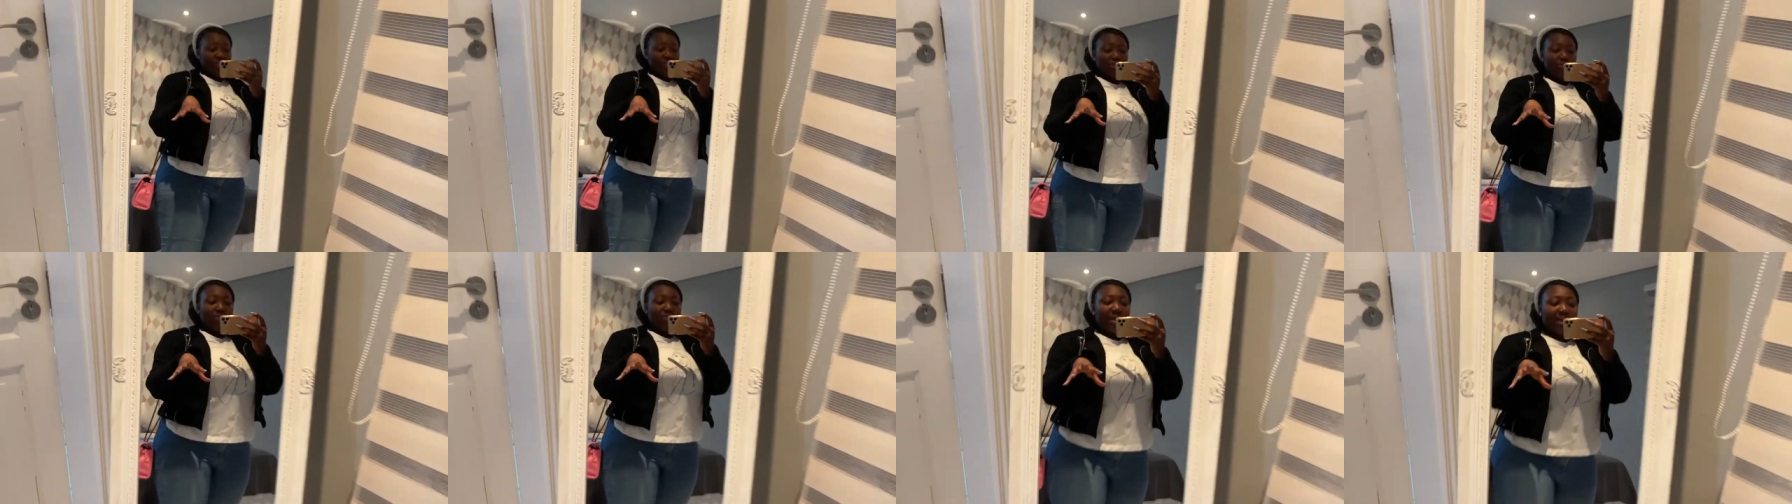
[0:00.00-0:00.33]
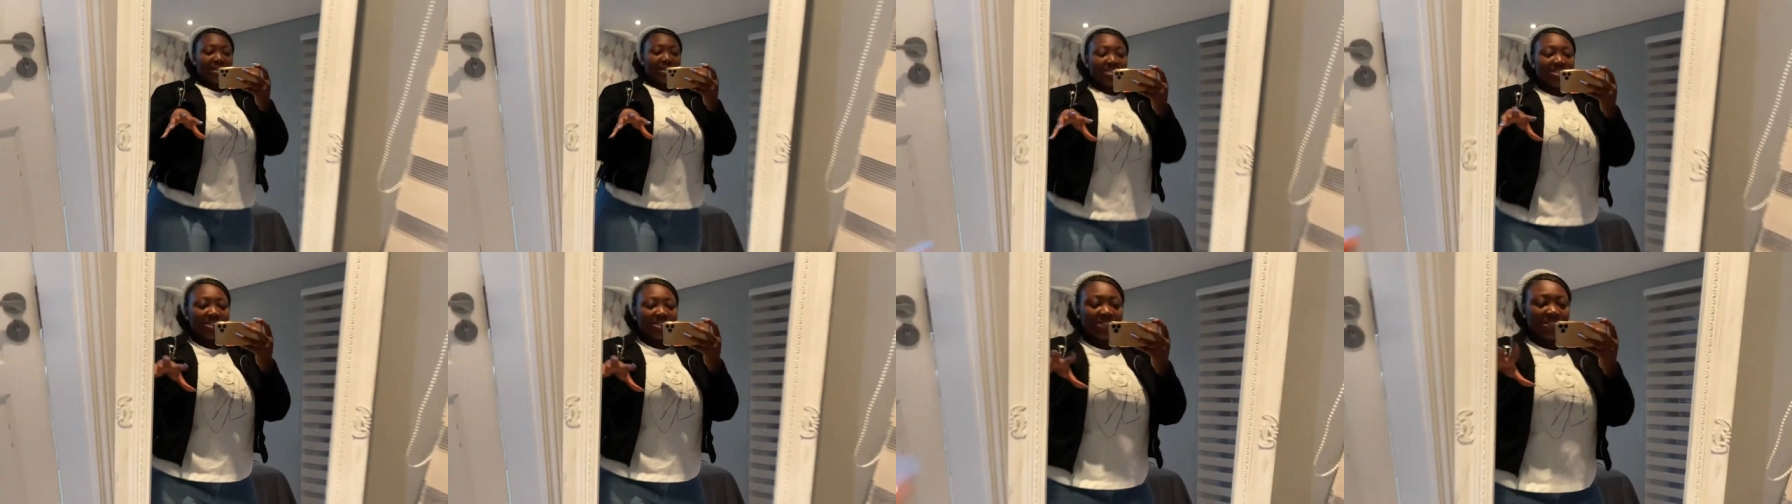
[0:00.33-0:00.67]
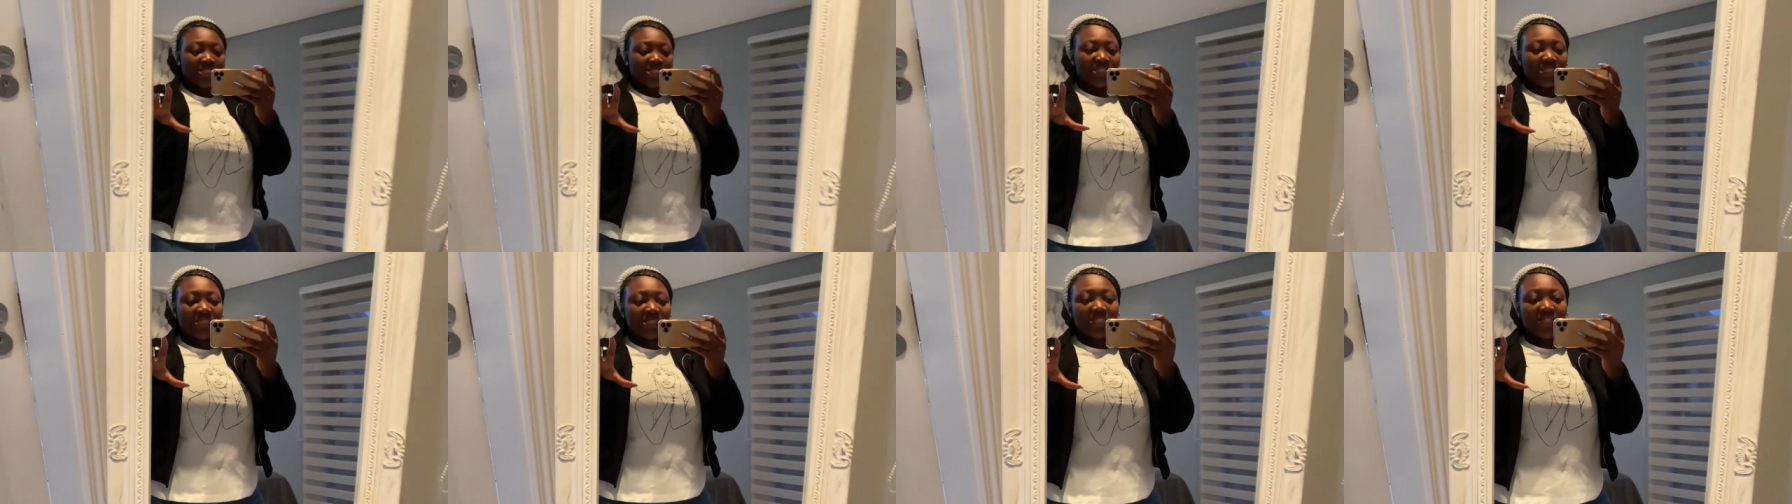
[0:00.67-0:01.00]
to buy
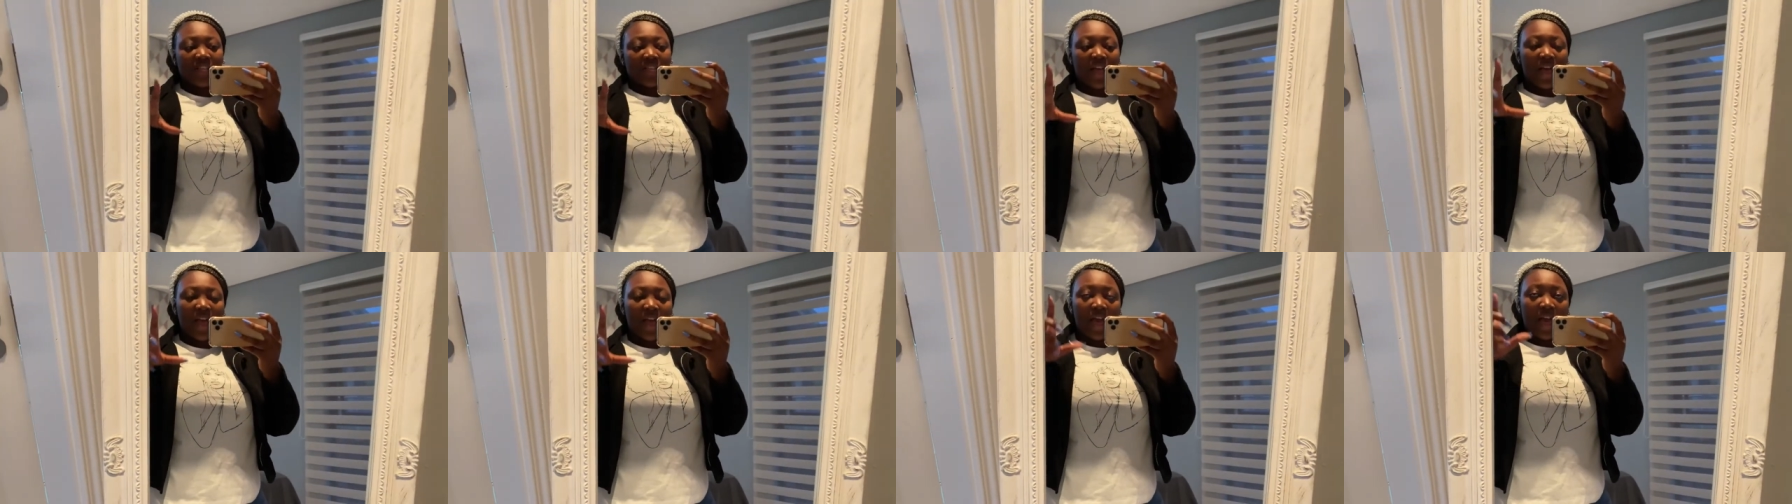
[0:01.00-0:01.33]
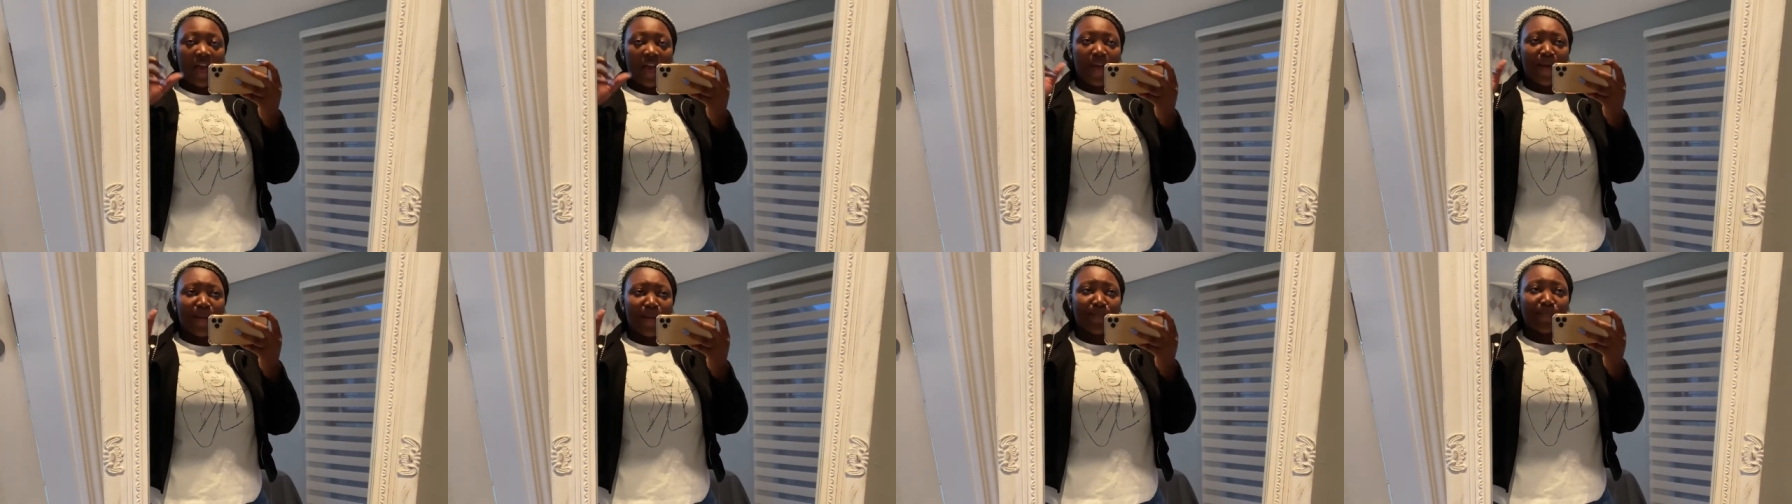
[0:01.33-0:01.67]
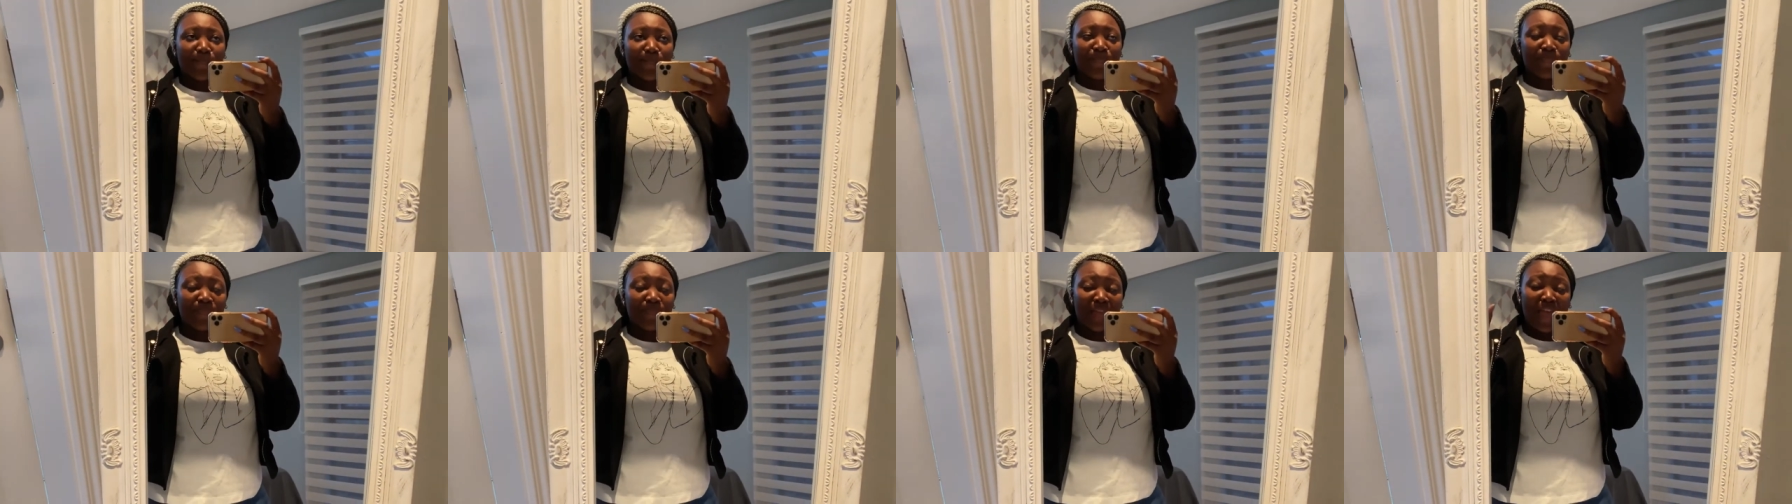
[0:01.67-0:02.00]
jeans.
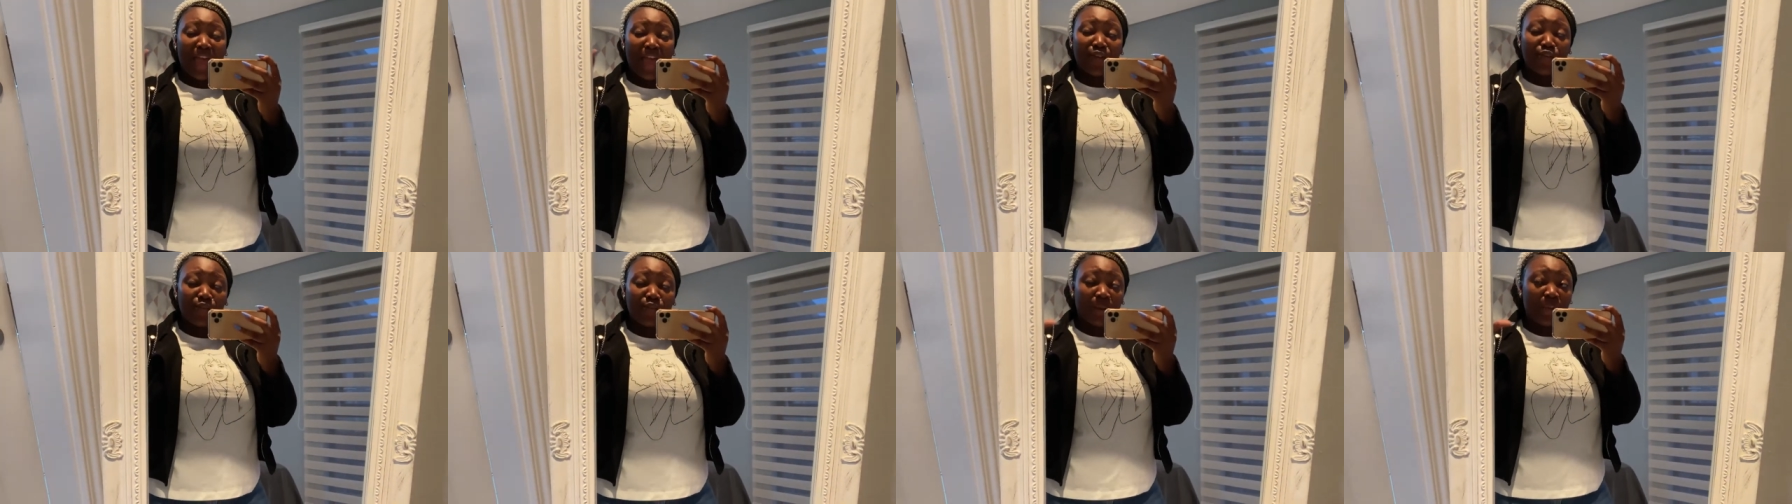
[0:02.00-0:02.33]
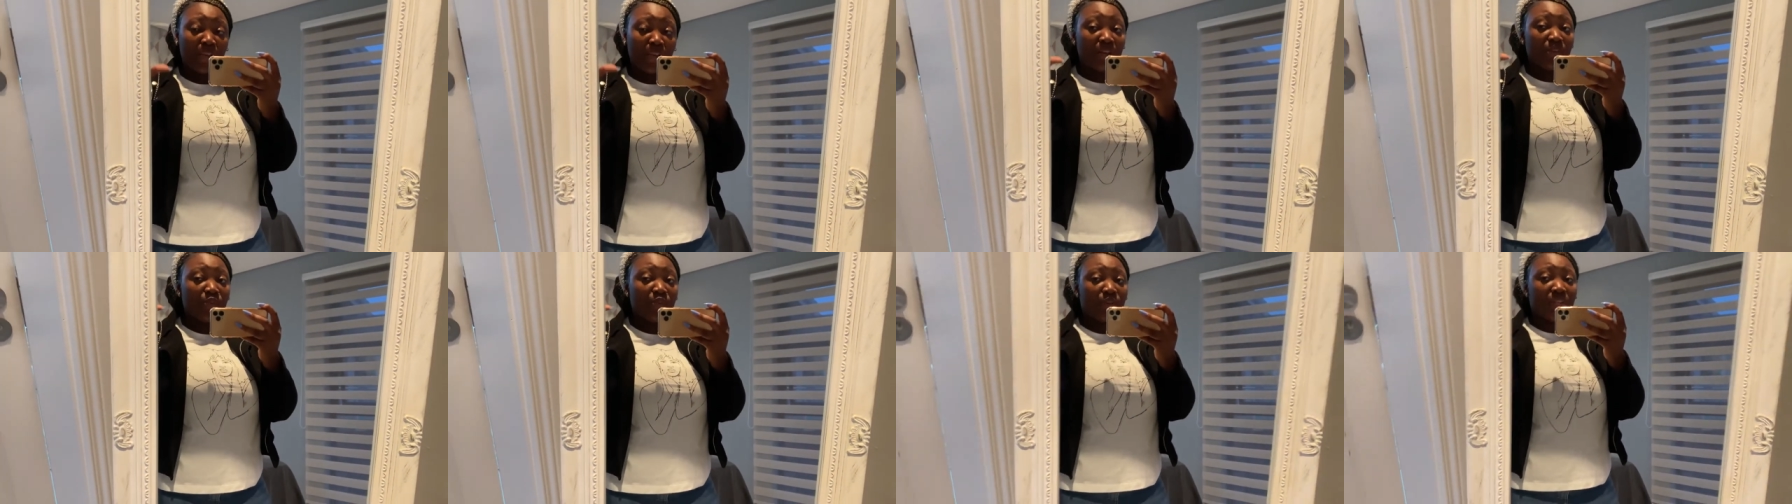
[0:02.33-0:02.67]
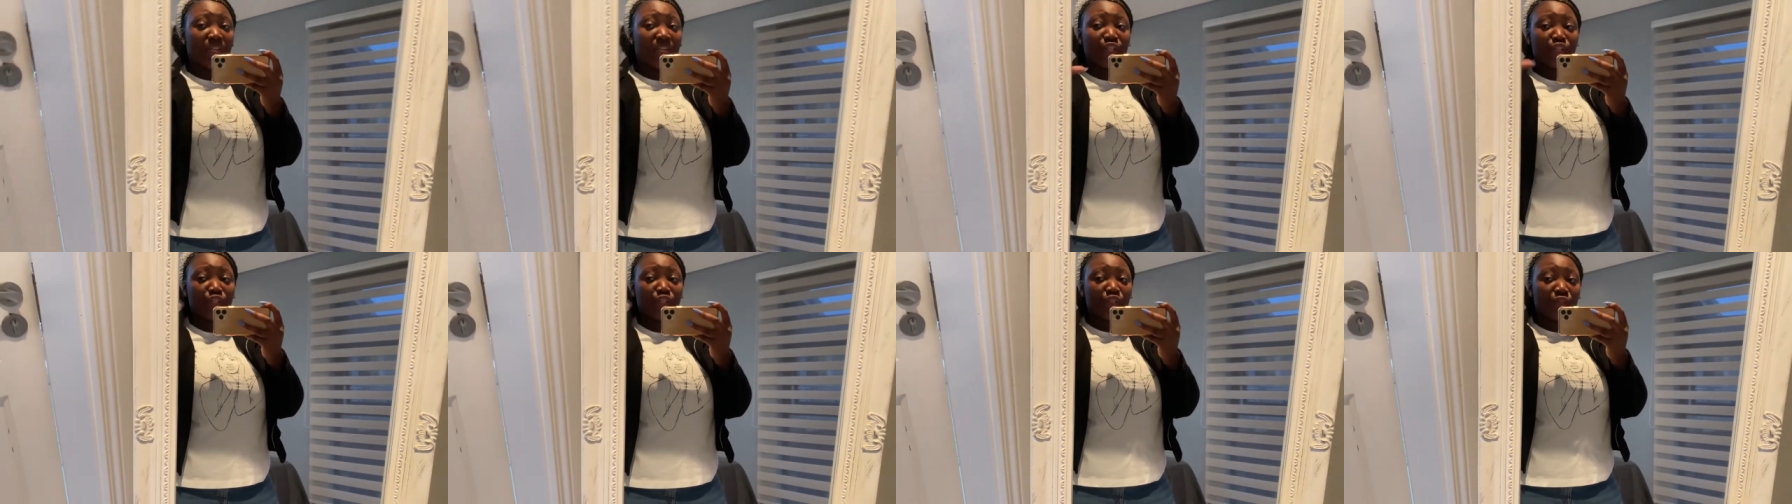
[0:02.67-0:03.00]
Um, I really,
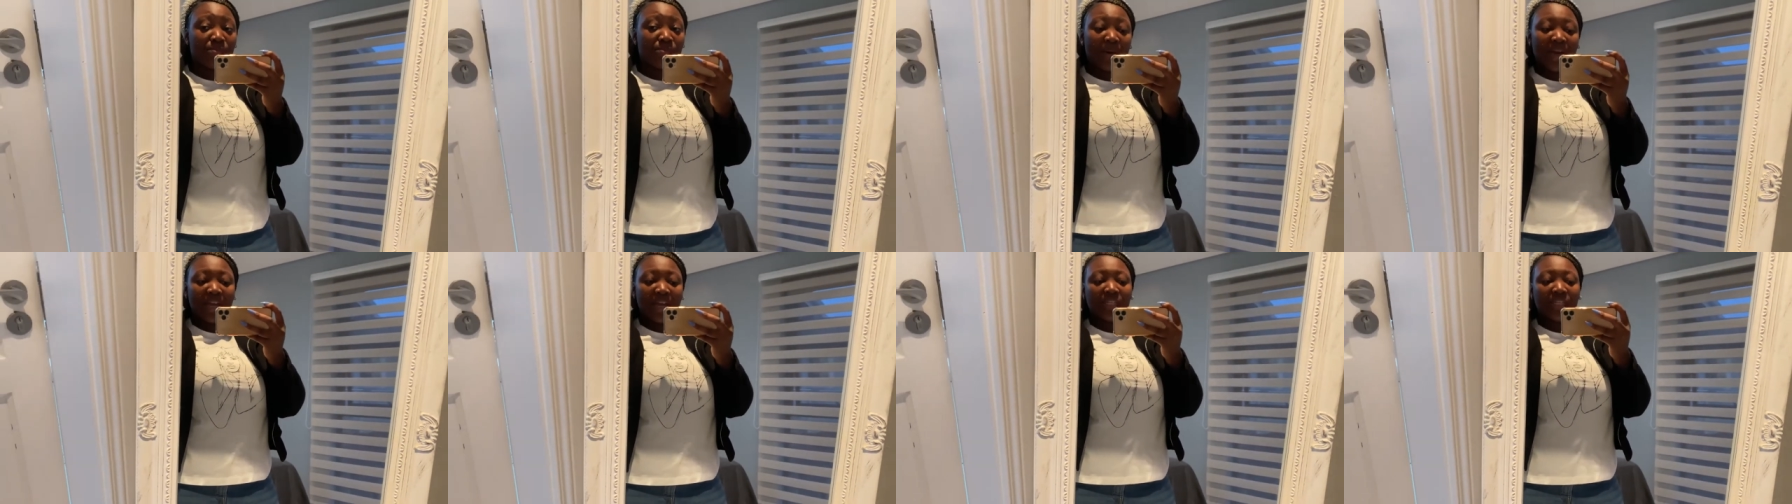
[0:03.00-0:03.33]
really need to buy